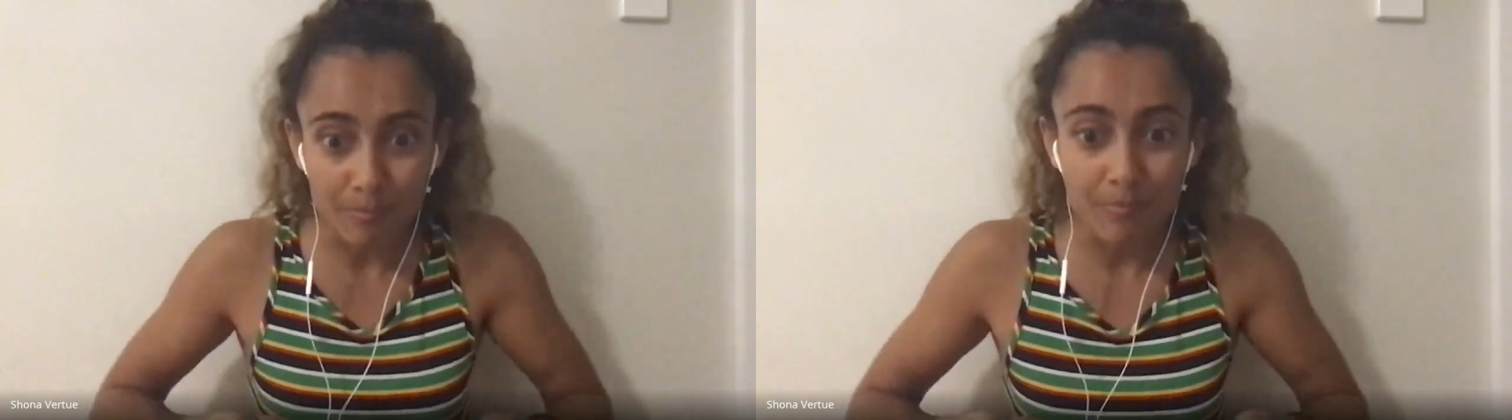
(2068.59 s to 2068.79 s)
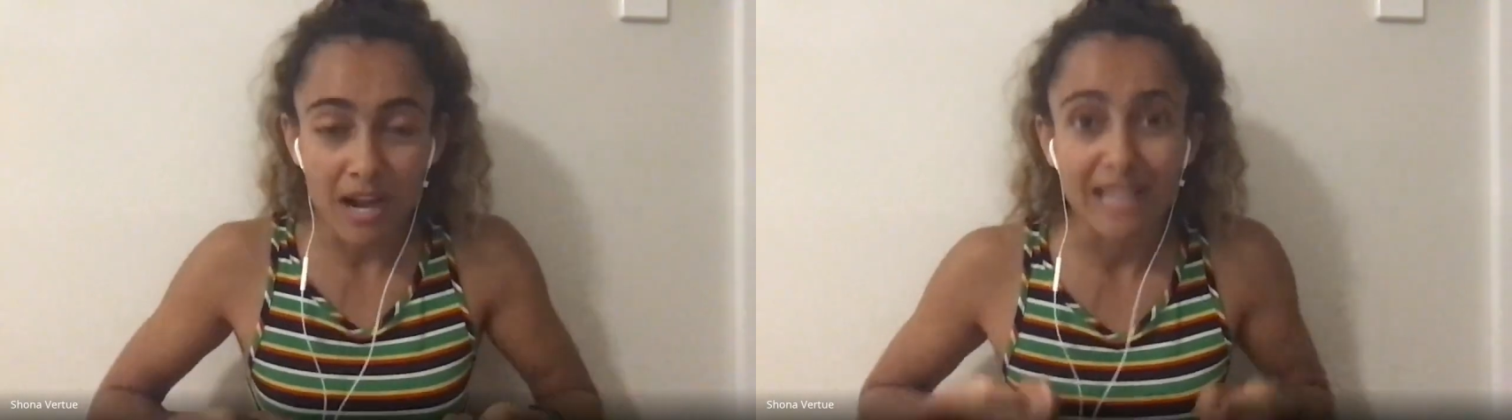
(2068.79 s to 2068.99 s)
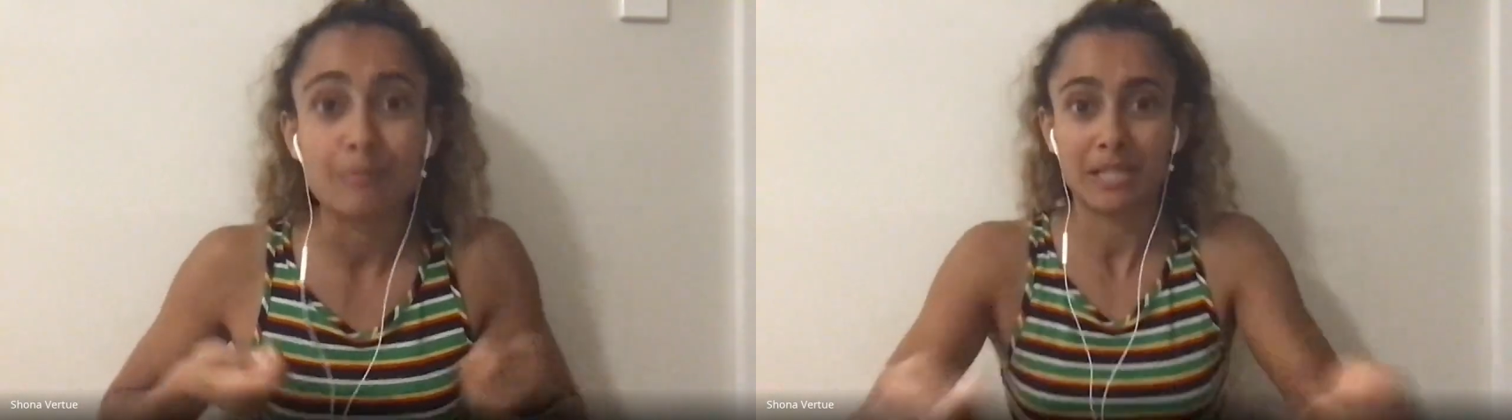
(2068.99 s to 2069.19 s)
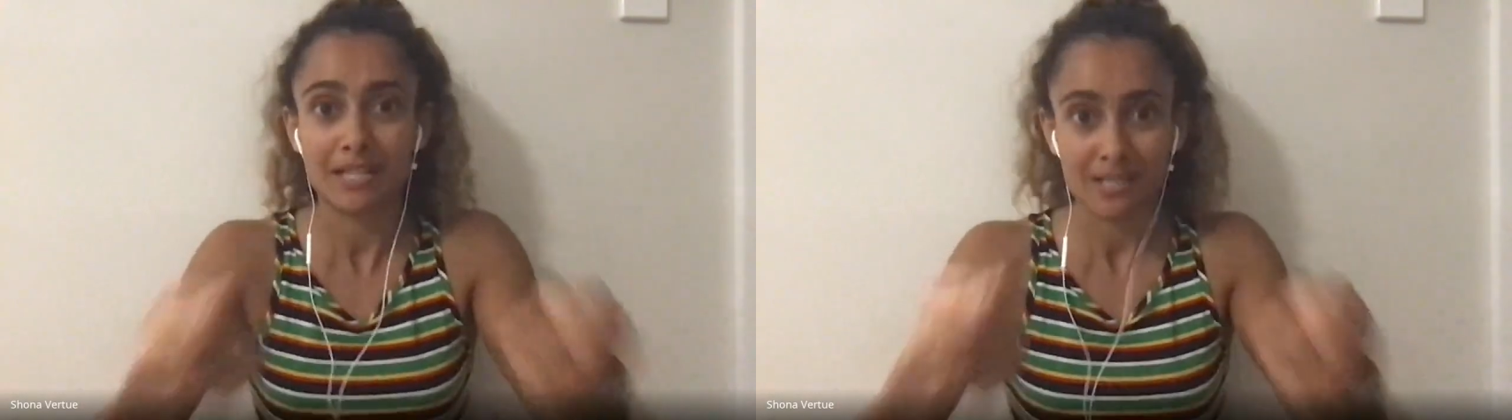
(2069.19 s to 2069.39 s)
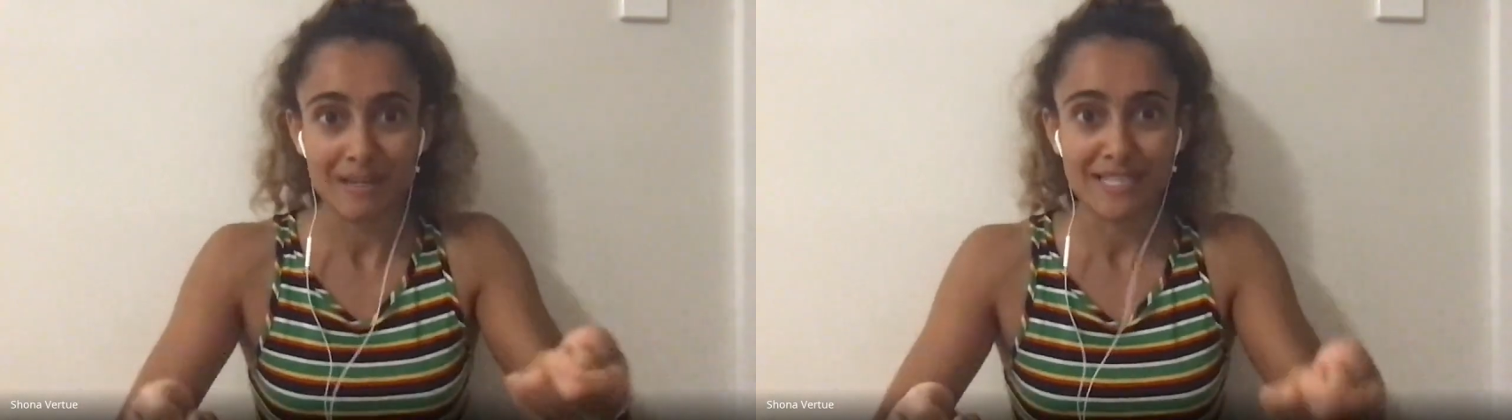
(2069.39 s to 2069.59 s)
I'd
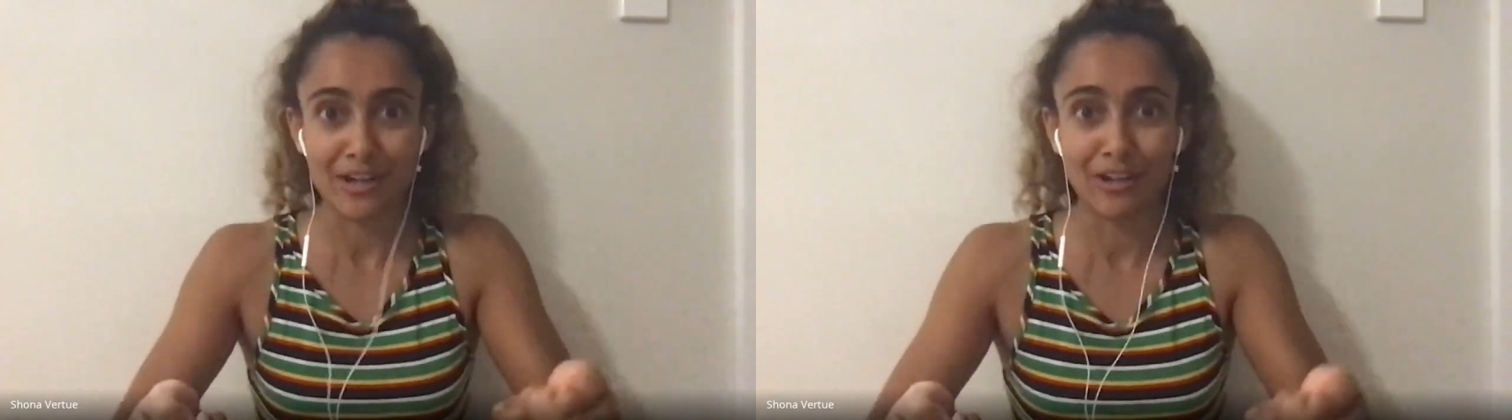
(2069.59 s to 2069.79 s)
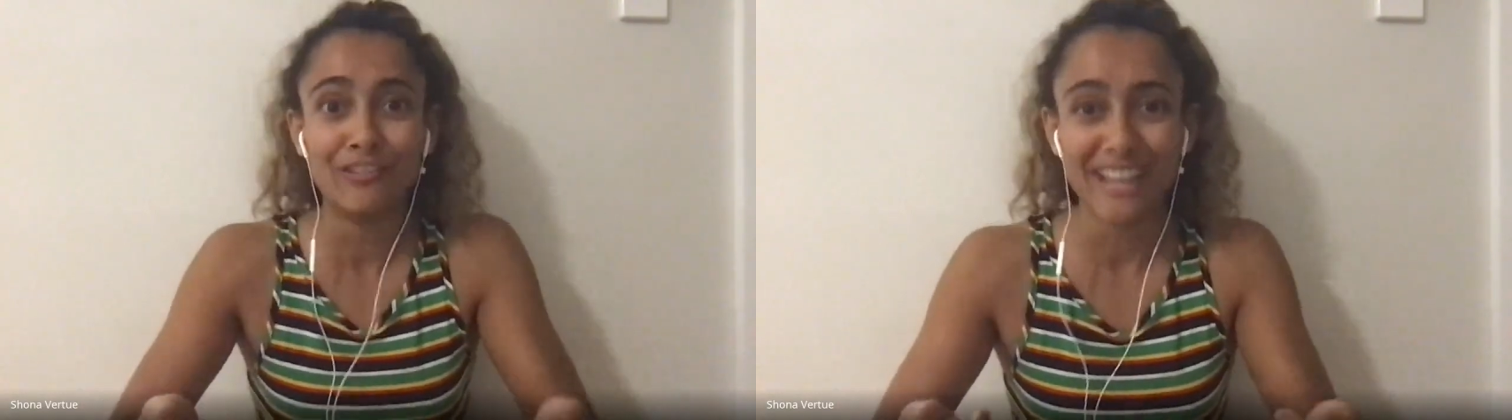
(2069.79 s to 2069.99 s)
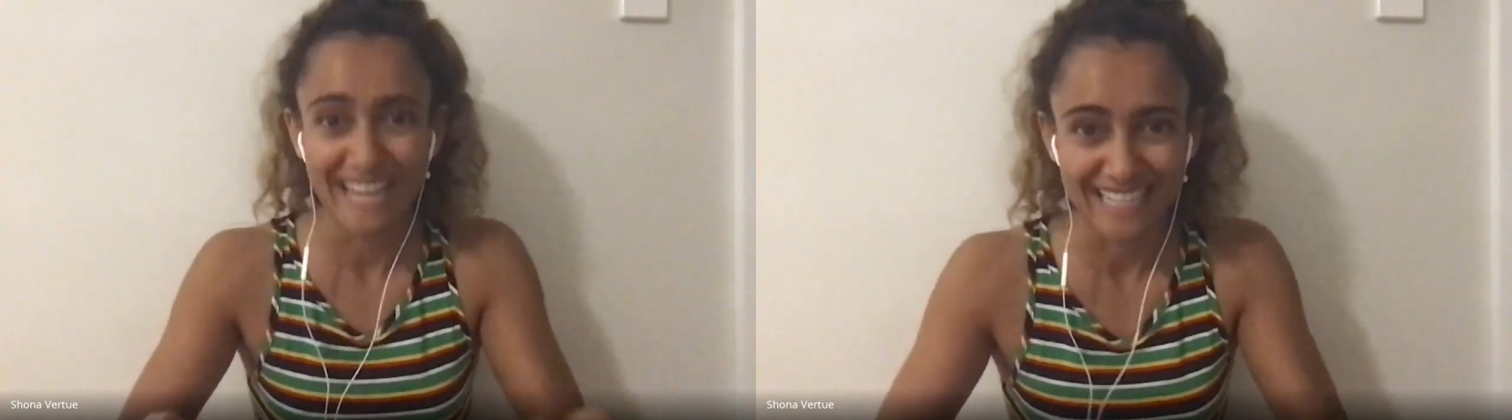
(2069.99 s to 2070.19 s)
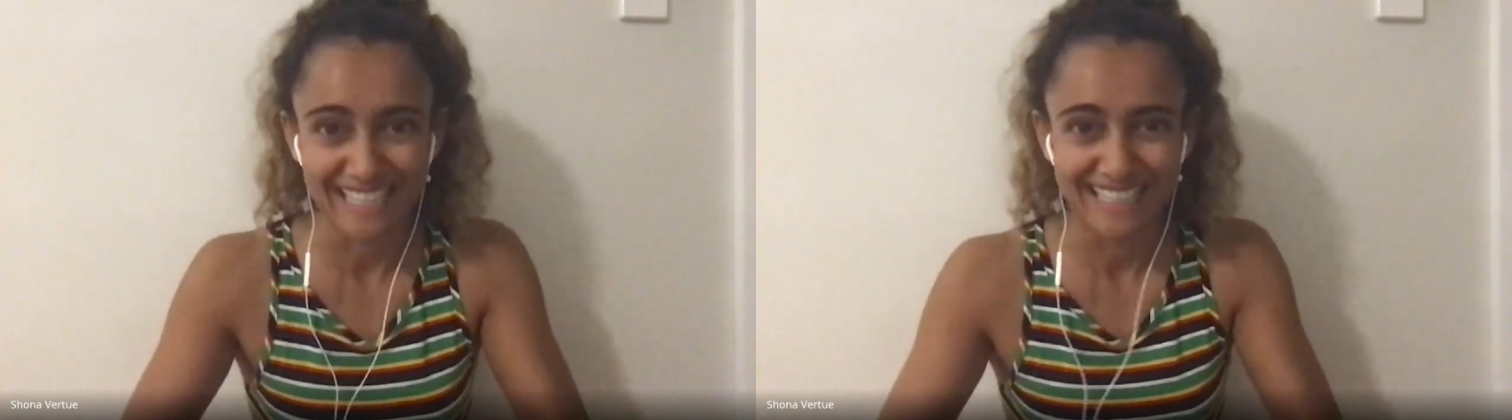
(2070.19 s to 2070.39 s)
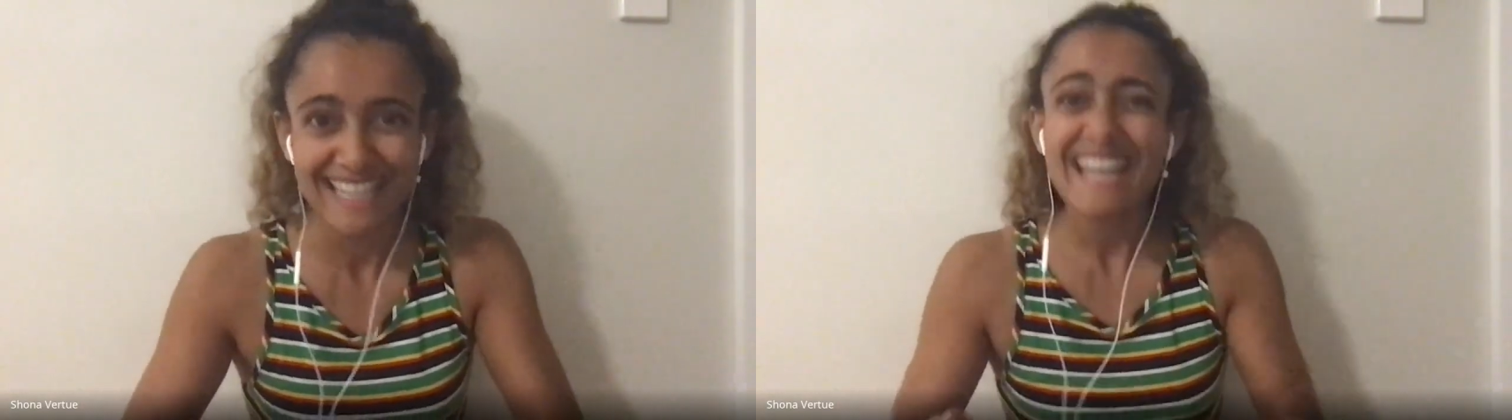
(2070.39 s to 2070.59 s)
plugged myself in,
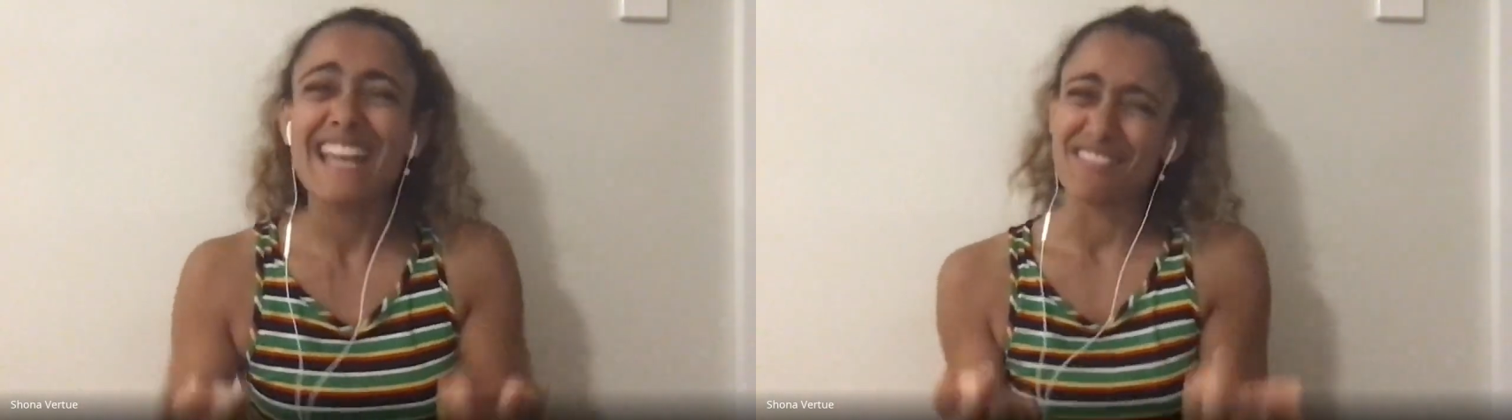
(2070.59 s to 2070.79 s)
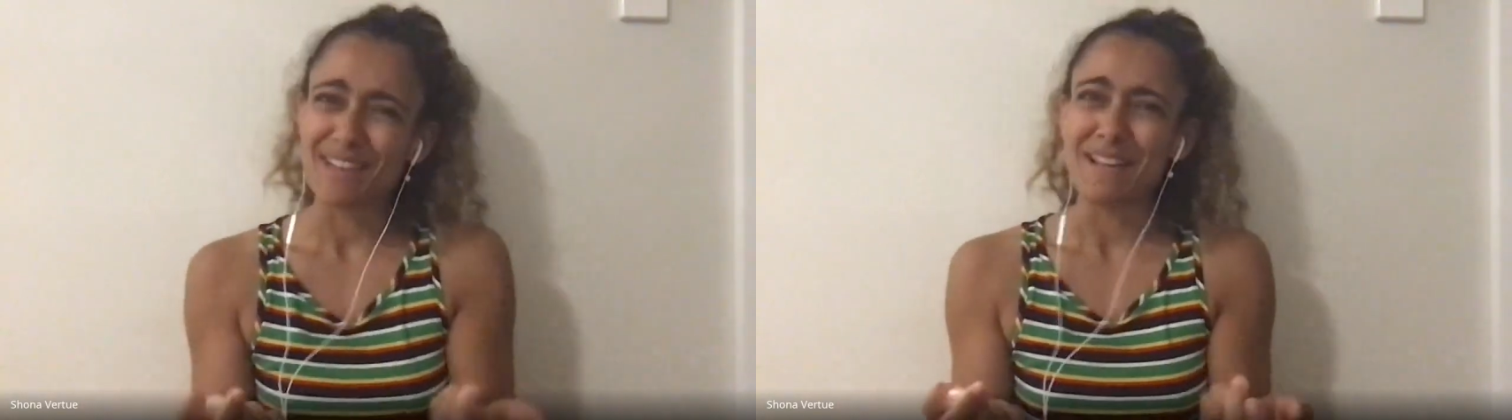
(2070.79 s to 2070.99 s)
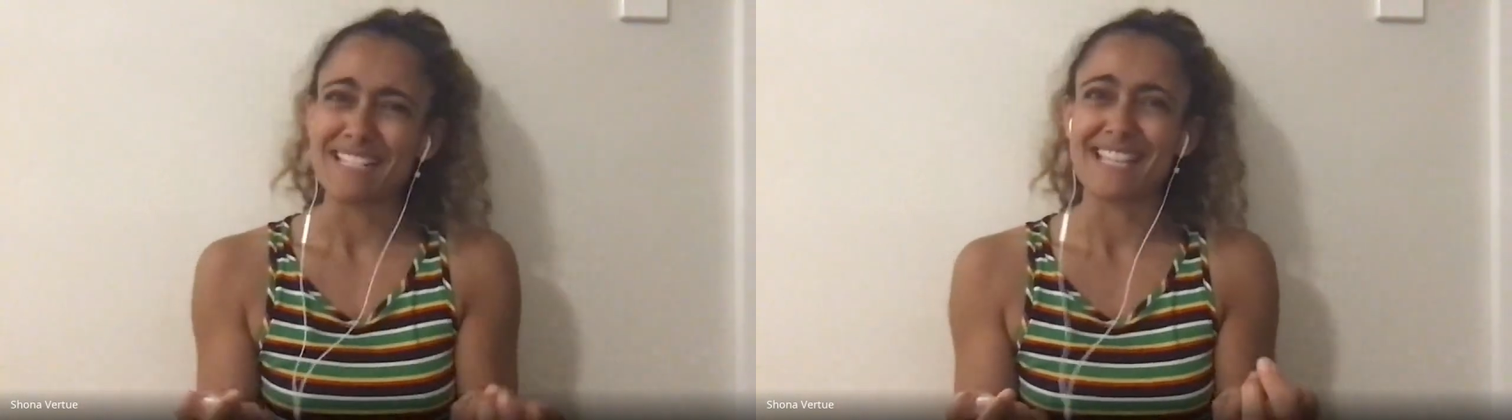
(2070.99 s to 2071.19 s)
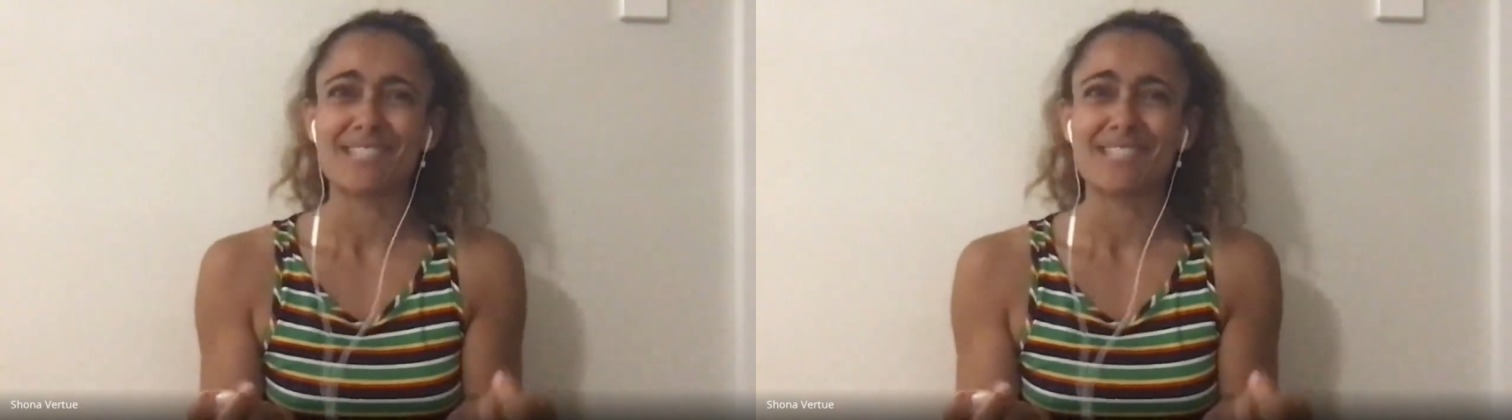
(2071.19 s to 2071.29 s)
if that makes sense.